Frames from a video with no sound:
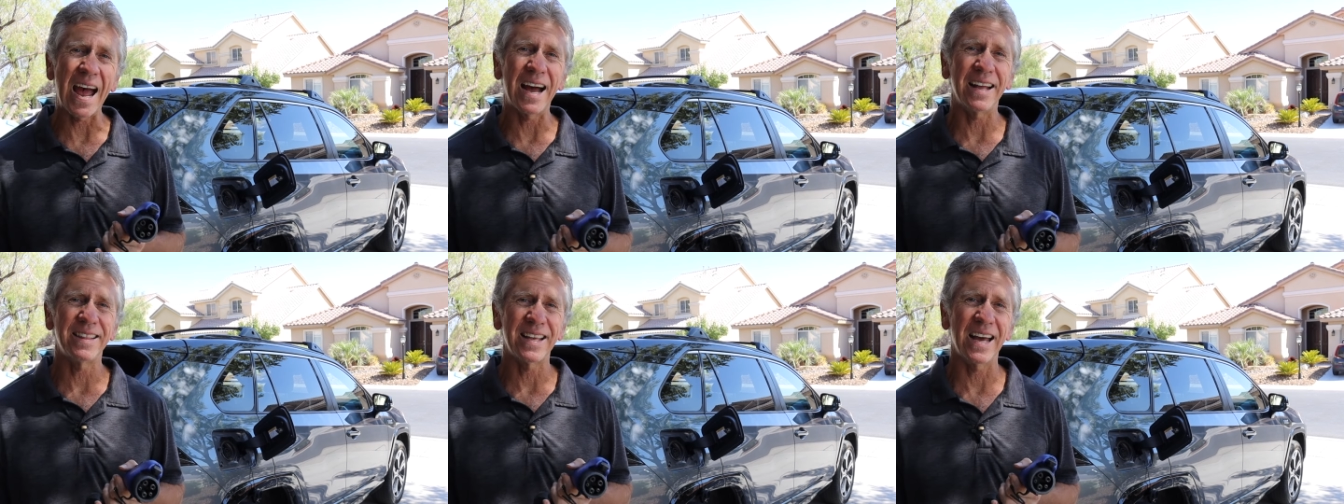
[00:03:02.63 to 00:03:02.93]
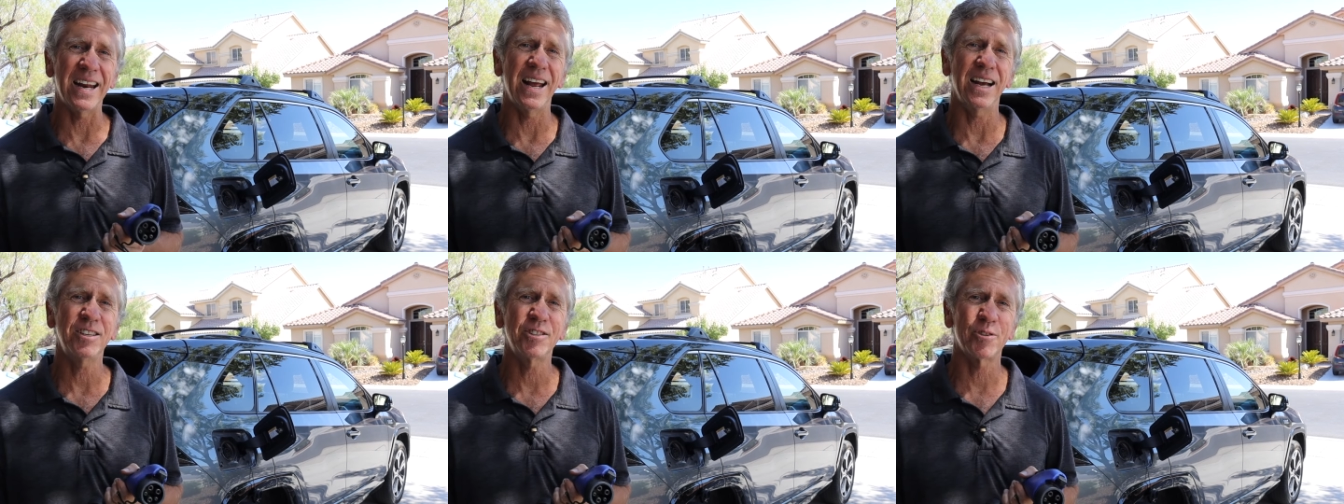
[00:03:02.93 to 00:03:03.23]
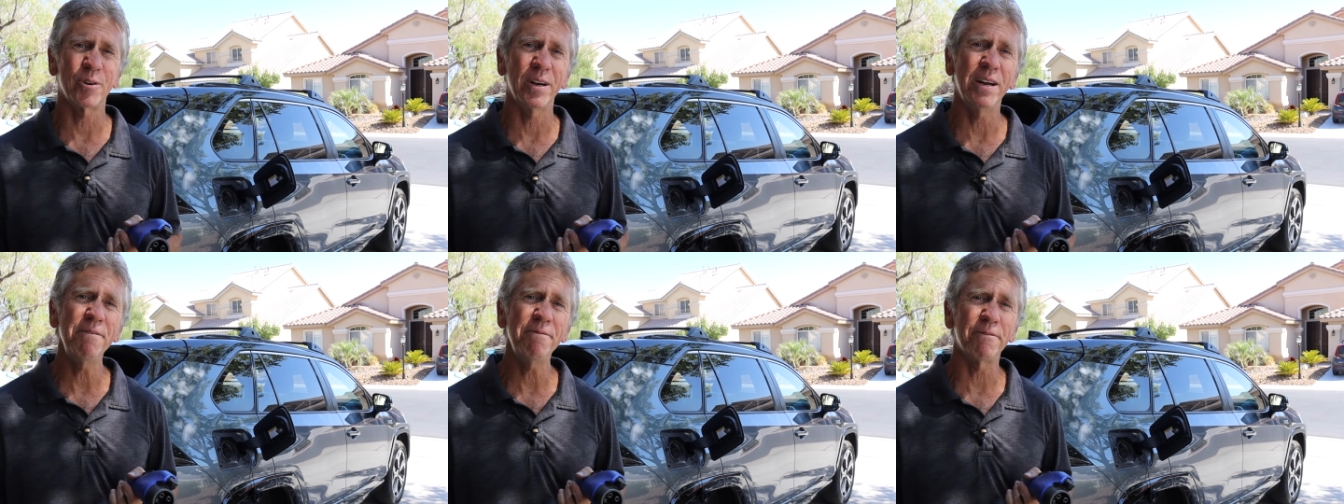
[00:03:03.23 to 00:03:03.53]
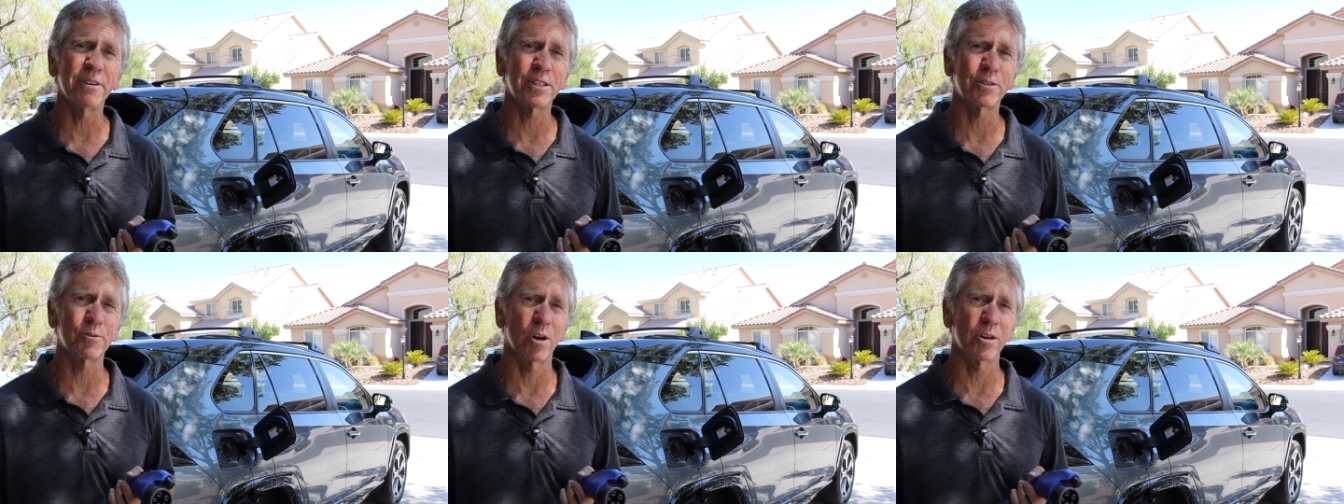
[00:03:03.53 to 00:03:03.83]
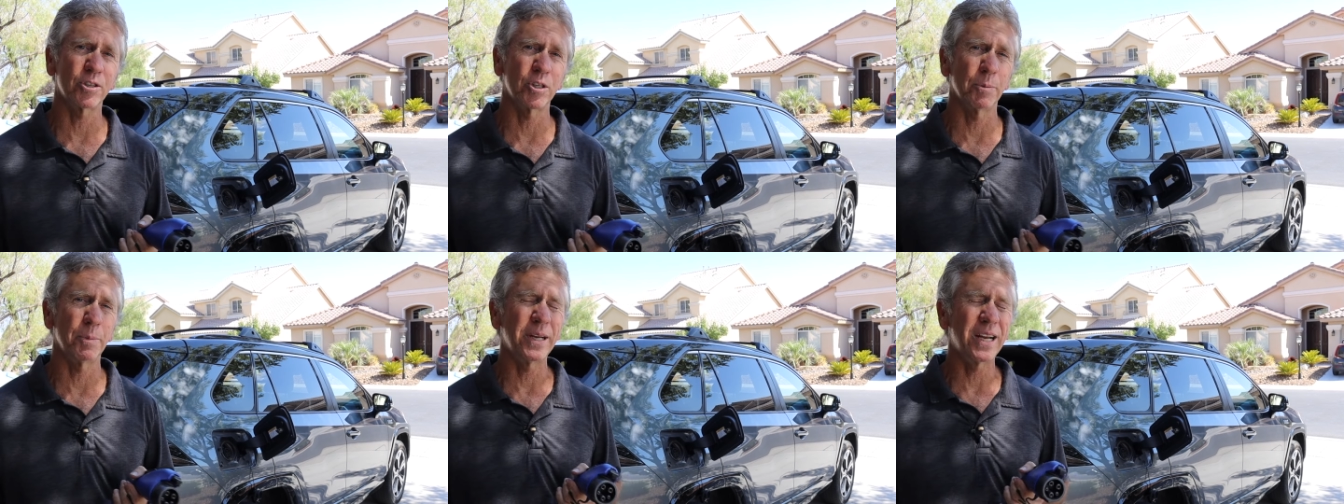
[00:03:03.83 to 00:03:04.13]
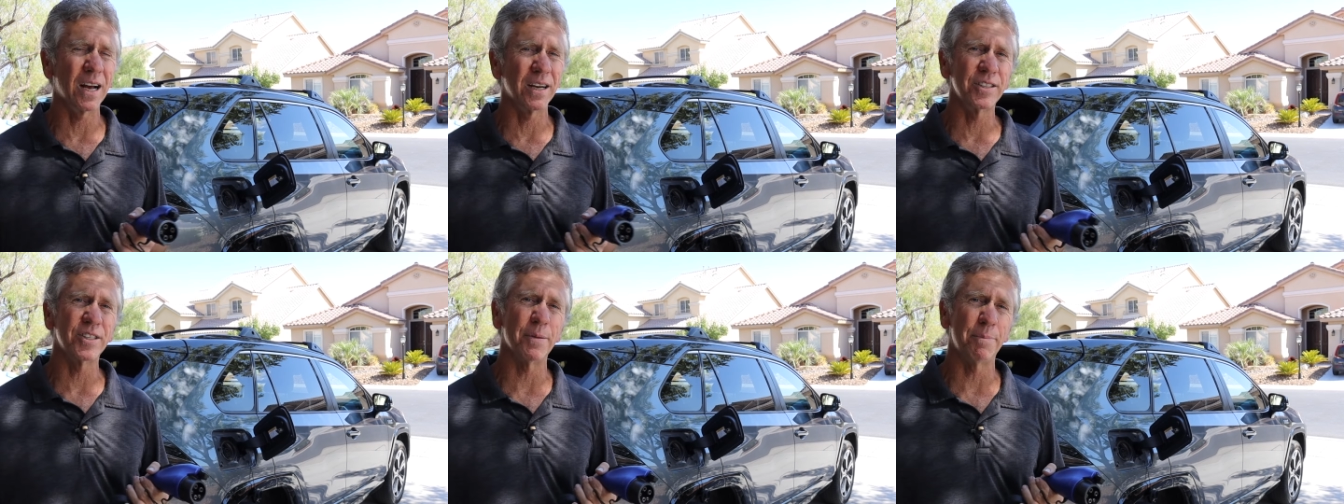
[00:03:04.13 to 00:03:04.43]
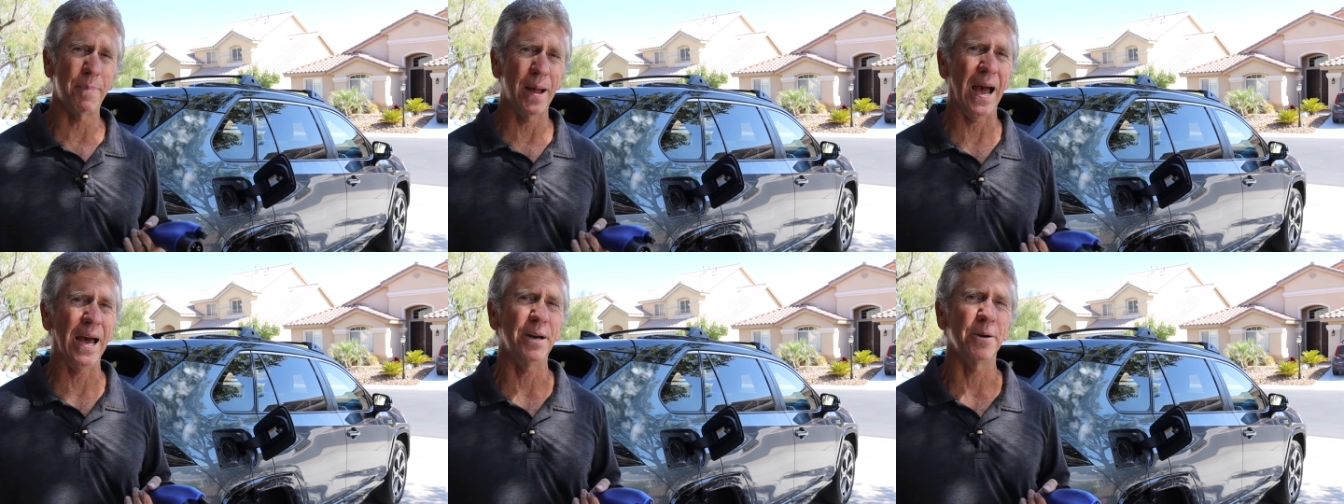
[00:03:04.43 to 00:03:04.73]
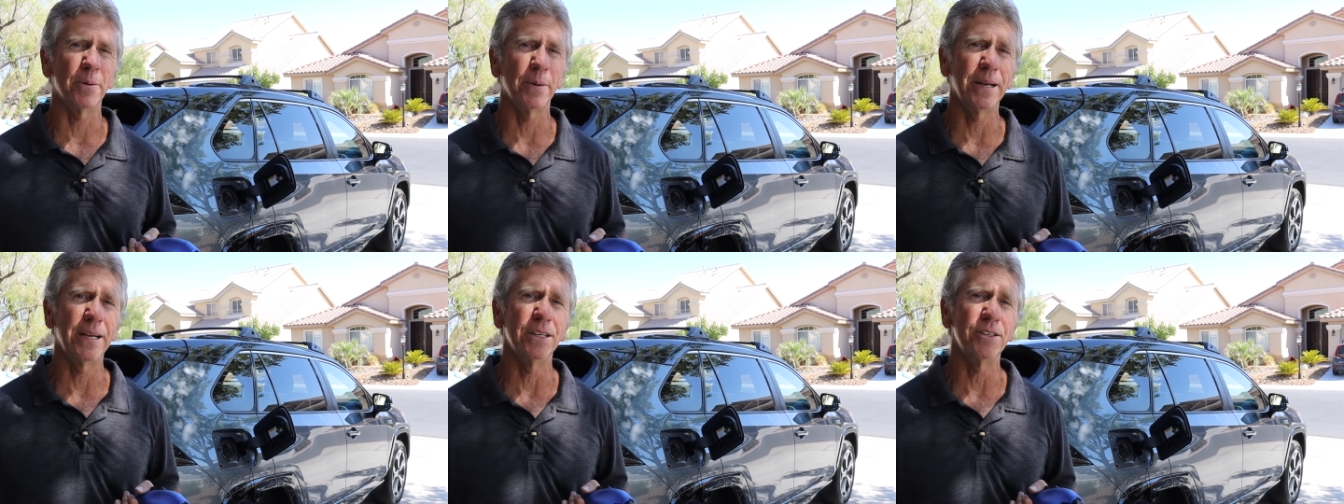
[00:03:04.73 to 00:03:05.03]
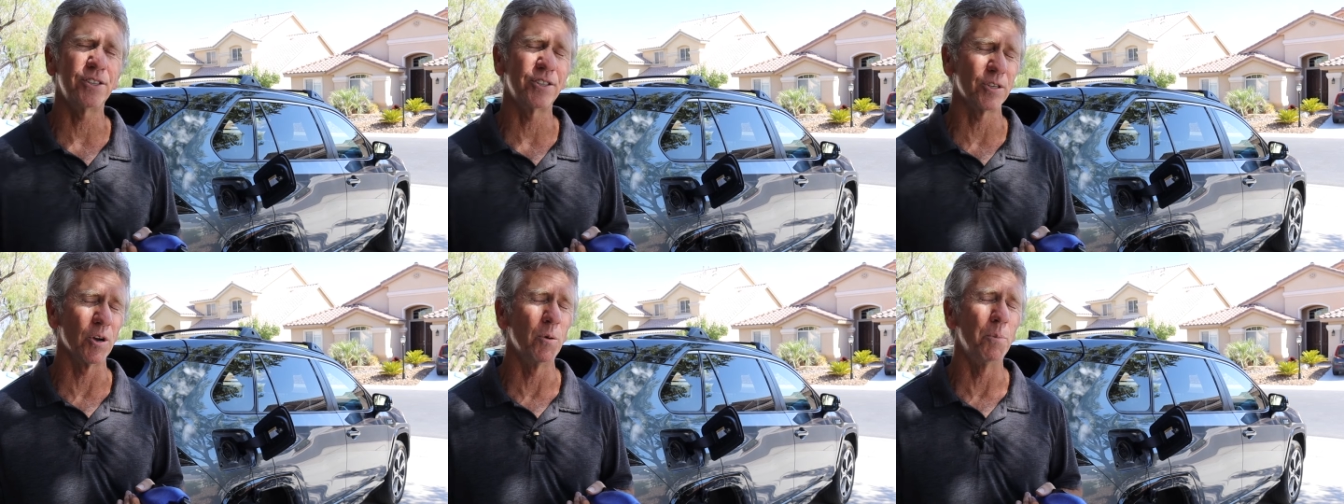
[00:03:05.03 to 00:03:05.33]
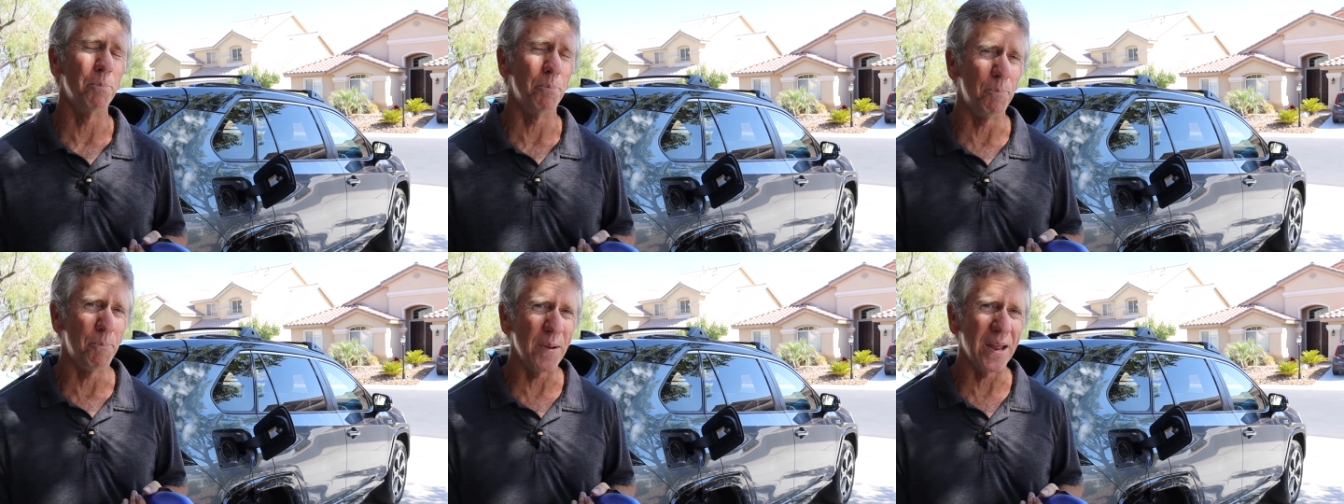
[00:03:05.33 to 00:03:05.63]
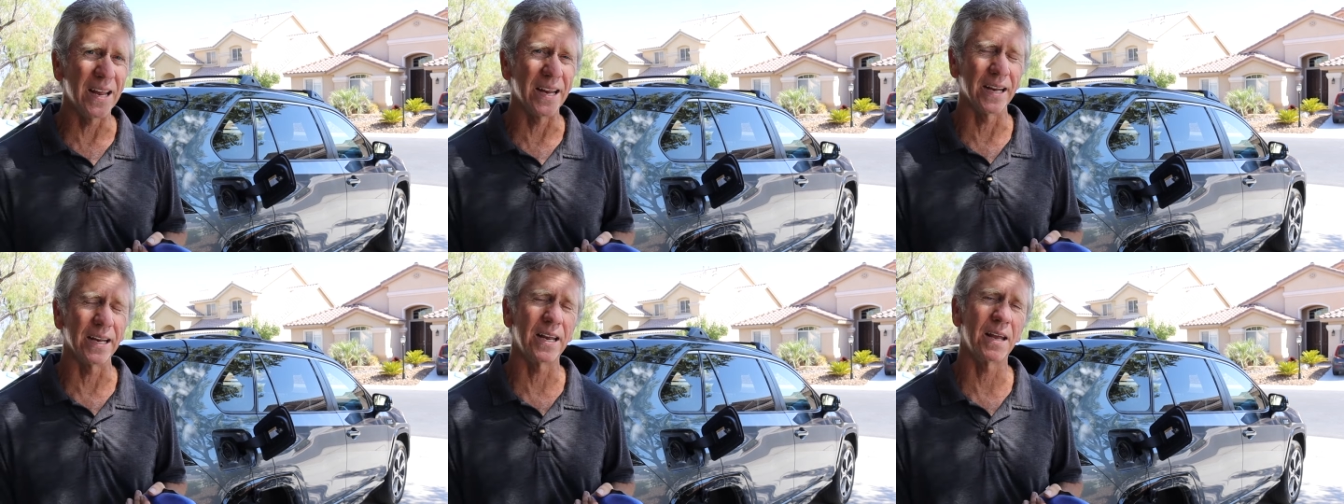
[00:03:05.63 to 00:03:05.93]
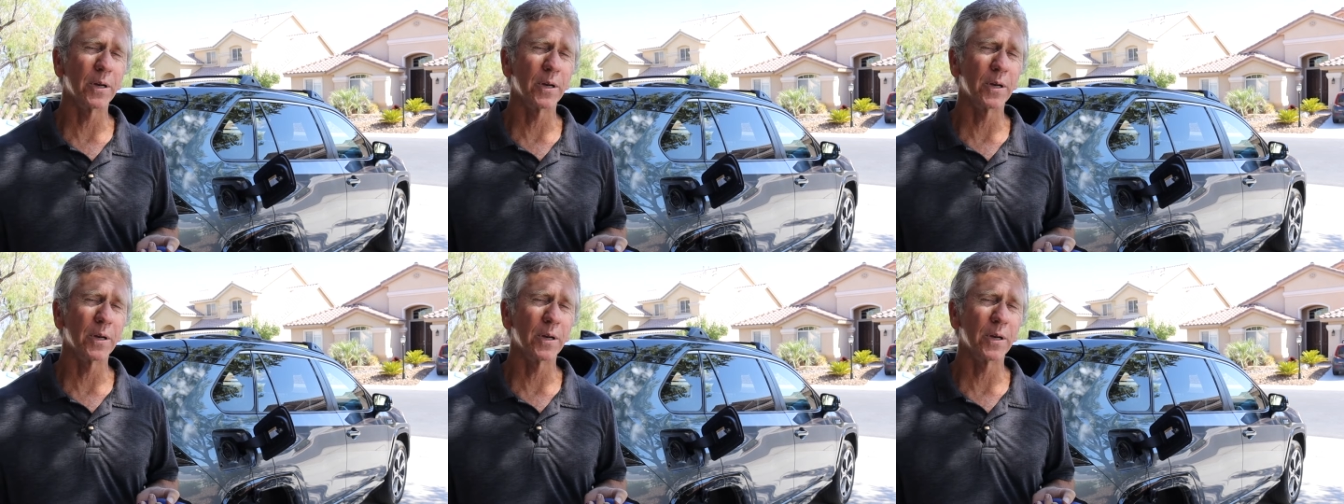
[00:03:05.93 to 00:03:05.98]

add that extra infrastructure because the battery is so big.